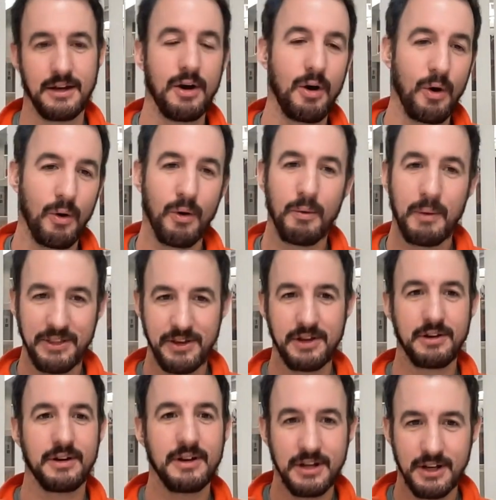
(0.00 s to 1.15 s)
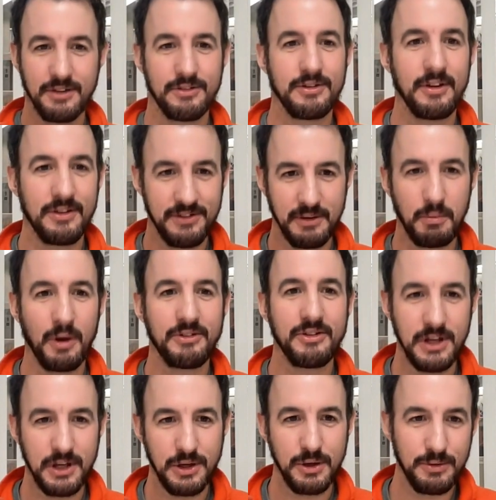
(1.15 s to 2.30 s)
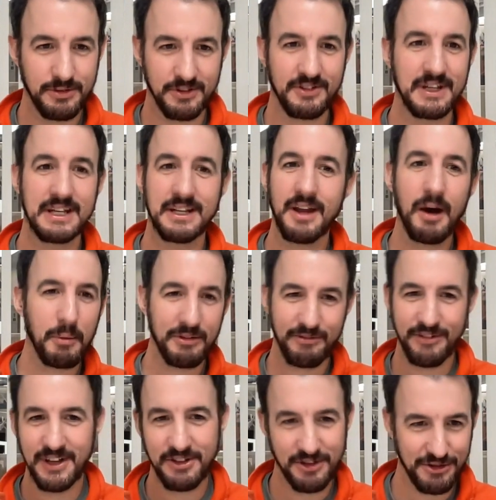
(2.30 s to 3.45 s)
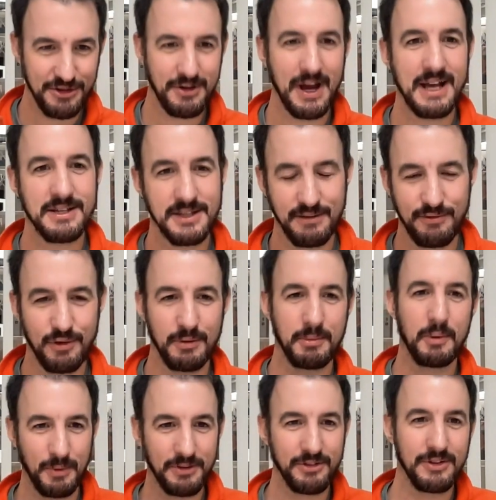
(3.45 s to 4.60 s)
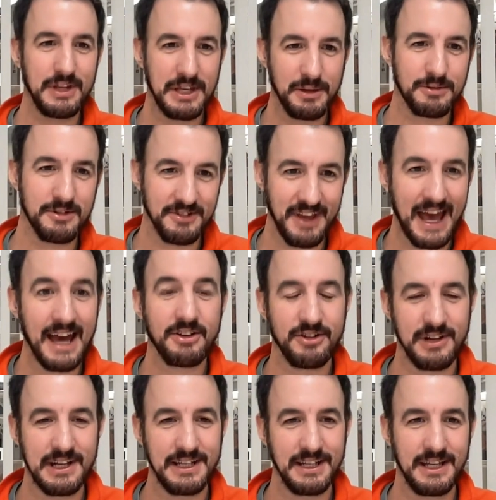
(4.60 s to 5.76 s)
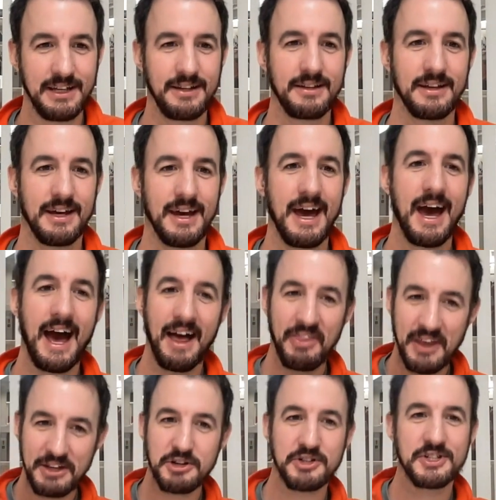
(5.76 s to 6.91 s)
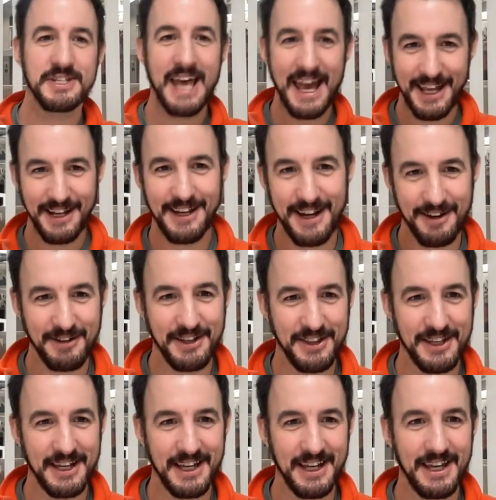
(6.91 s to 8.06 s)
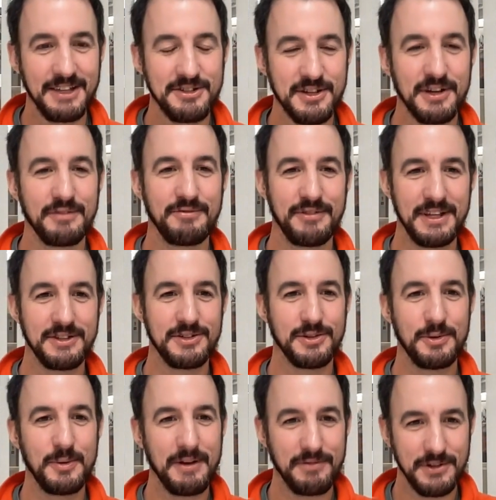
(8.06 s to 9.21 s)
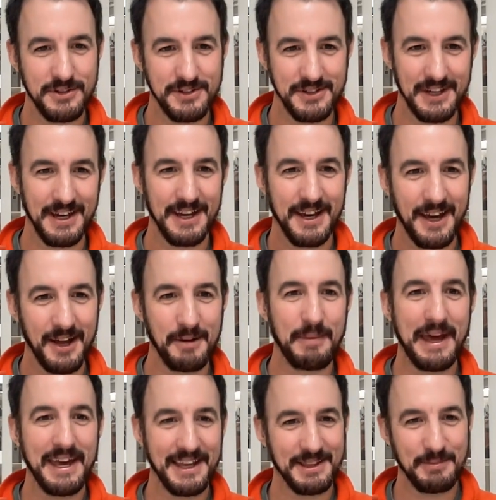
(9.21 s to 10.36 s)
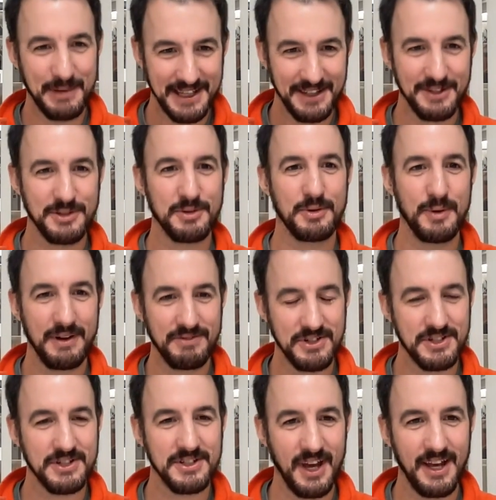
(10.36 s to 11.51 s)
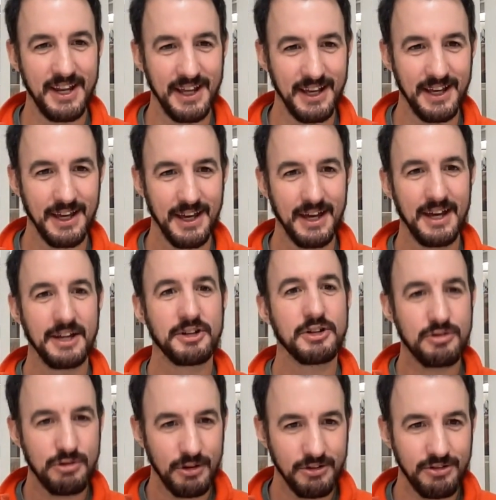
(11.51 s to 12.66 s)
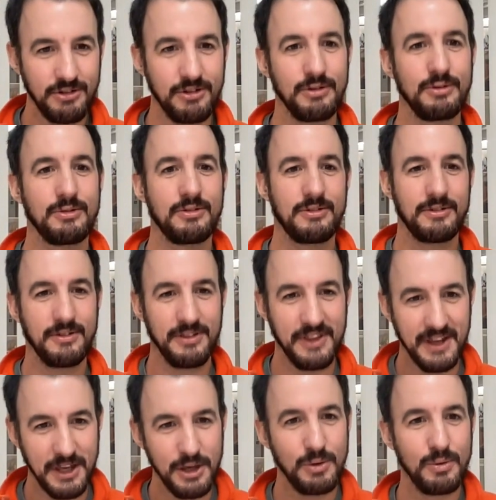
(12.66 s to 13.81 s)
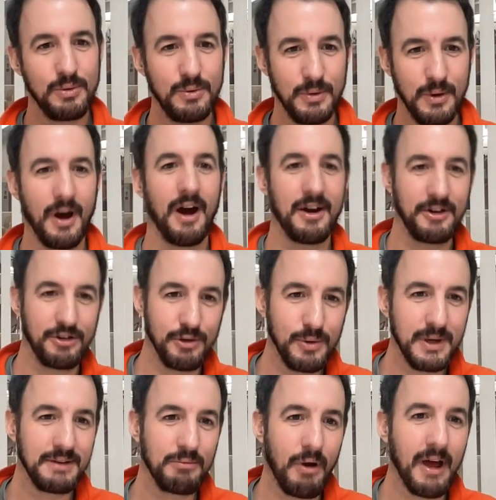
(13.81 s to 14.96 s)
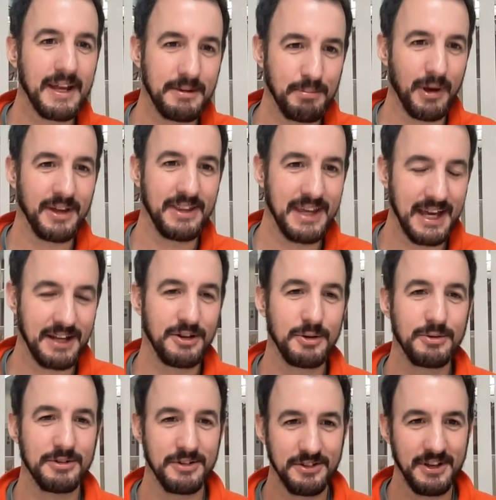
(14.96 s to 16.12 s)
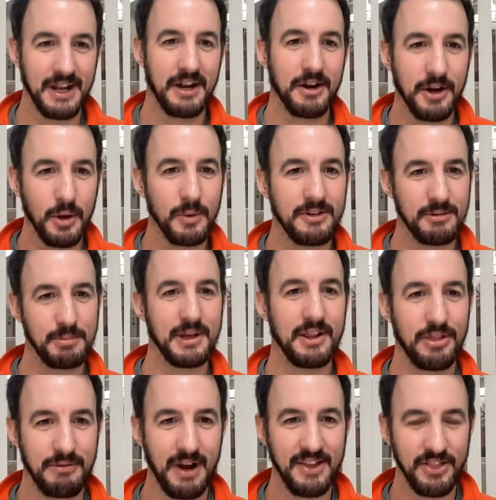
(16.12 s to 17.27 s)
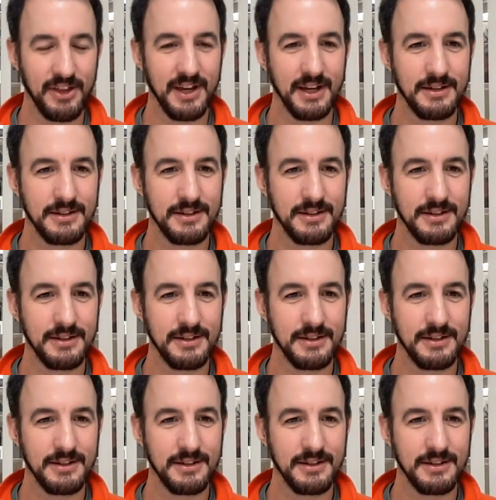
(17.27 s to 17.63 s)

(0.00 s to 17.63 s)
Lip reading: Or whether you're in a consultancy, what do the users need? Not what features you're asking for, but what do the users actually need? And then your secondary thing is to convince whoever's kind of paying the bills or whoever's deciding to trust you that you are doing right by the end users and are going to build the right thing.